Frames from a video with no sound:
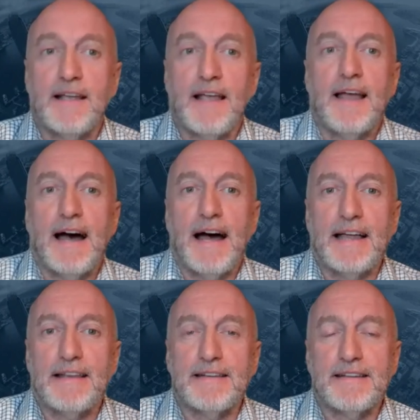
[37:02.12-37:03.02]
right?
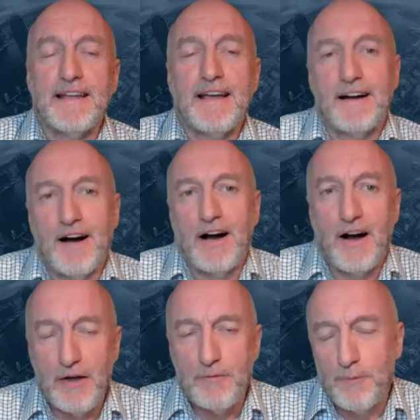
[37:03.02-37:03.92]
And
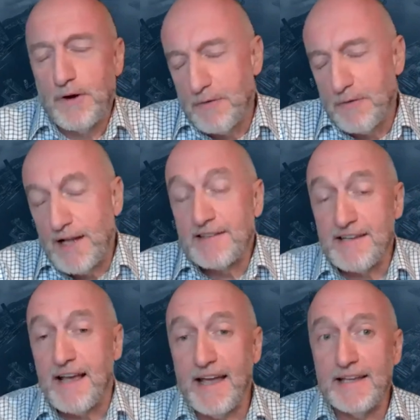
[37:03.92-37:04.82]
I
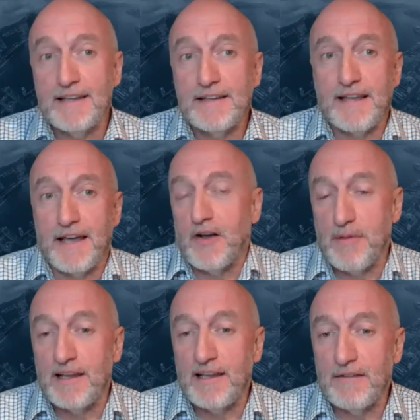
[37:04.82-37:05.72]
will say that
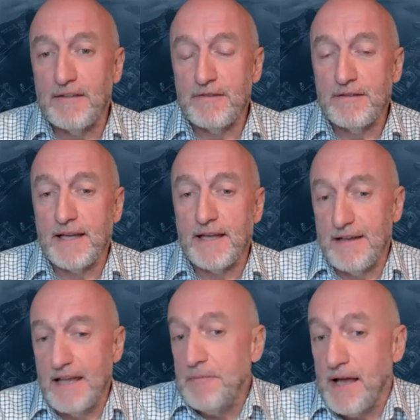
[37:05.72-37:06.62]
I believe
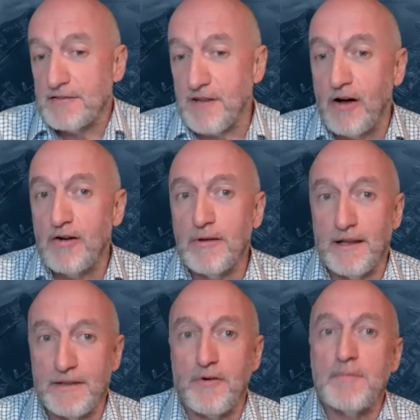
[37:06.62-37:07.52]
that EPS
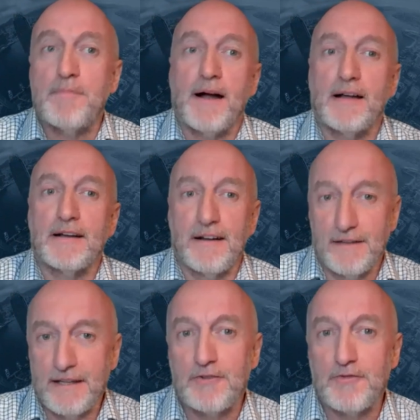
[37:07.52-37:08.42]
Global are the right
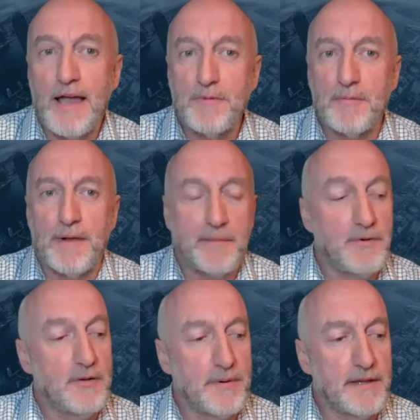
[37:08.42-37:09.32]
partner. I think Graham would
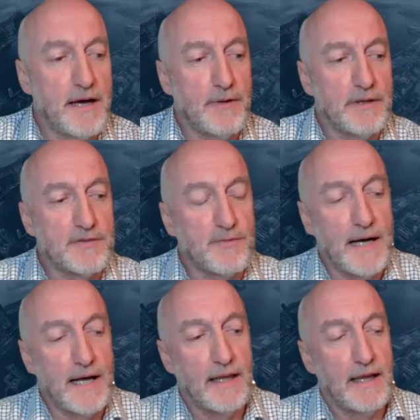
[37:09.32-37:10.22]
back me up on that one as
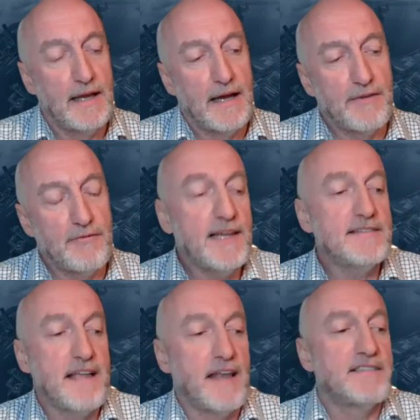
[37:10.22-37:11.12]
well. And the
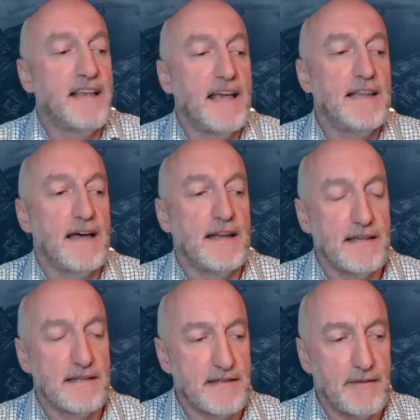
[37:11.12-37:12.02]
reason that I say that
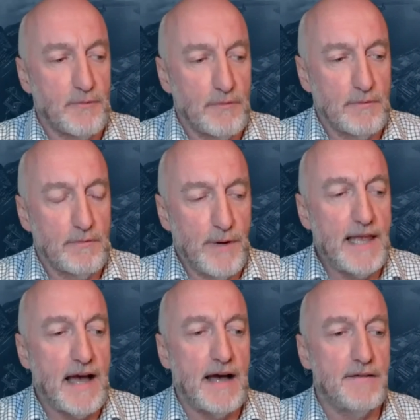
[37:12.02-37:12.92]
is that
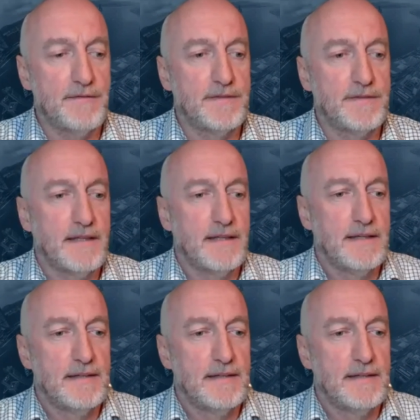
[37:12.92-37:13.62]
we have